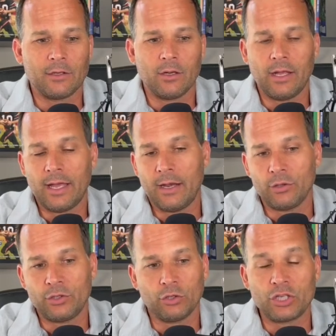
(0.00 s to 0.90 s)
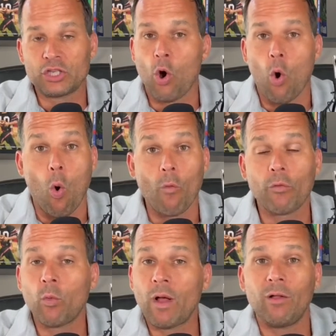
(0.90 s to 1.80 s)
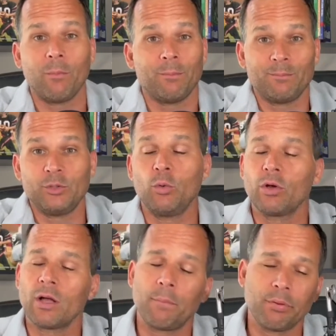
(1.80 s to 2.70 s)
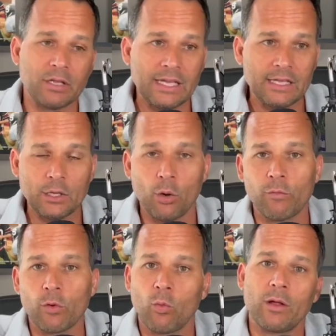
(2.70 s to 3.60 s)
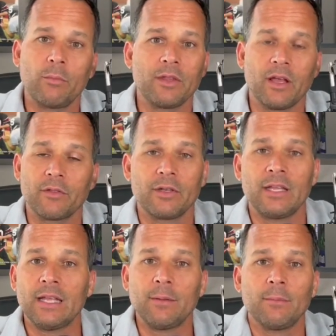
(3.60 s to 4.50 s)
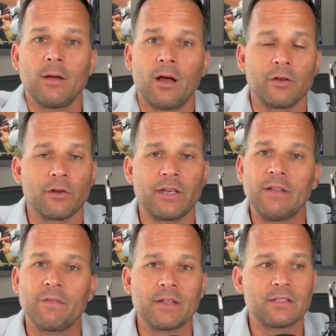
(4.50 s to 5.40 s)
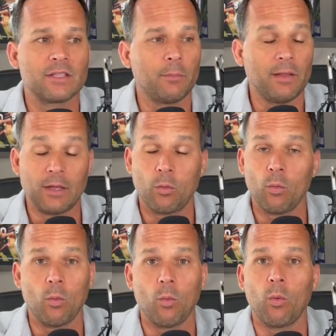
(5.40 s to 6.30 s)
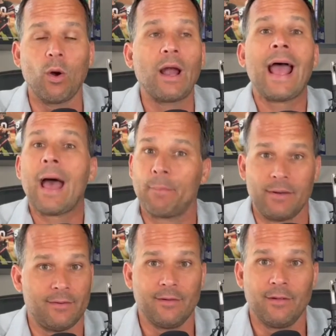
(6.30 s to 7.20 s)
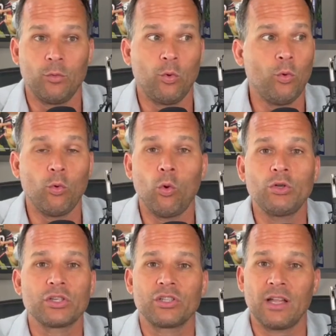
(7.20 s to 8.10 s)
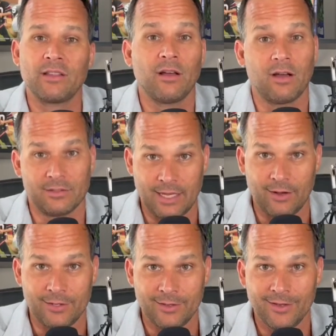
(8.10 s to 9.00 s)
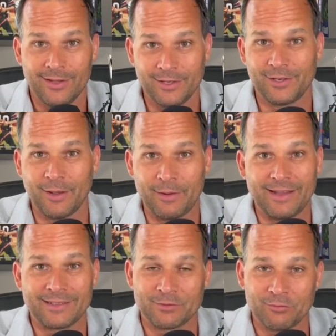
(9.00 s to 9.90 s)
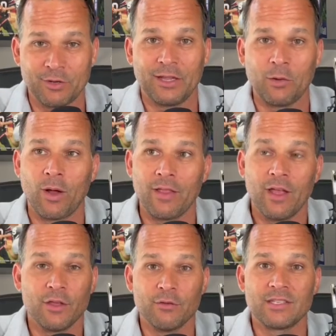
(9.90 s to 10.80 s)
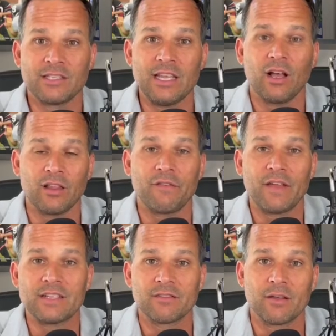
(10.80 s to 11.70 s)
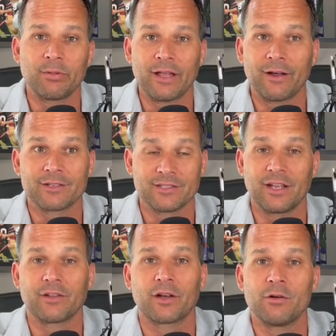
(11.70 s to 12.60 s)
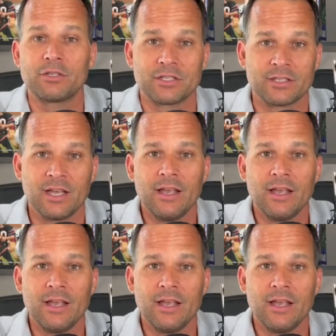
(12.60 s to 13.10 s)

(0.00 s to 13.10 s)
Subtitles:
you'll just overwhelm. You will completely overwhelm the other team on your defense. They'll be like, what happened? Who just let the dogs out? I mean, it's really what you see on the face of the players and the other coaches.